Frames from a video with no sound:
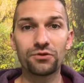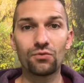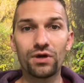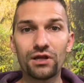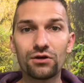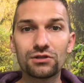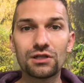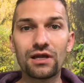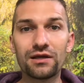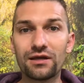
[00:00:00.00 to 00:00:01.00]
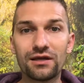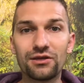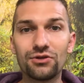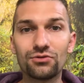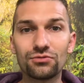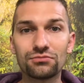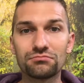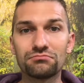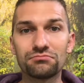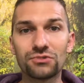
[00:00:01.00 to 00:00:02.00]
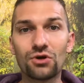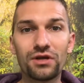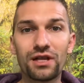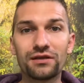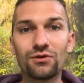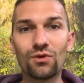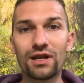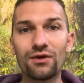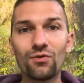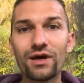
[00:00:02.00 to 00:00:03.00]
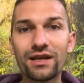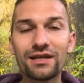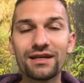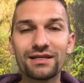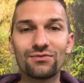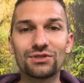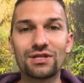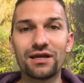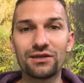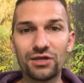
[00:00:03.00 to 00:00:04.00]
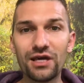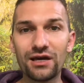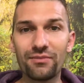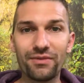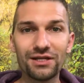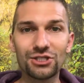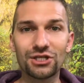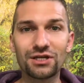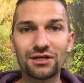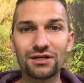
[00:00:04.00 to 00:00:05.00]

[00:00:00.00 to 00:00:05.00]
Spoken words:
when I got like a new toy like the one I'm wearing, it was like, yeah, magic.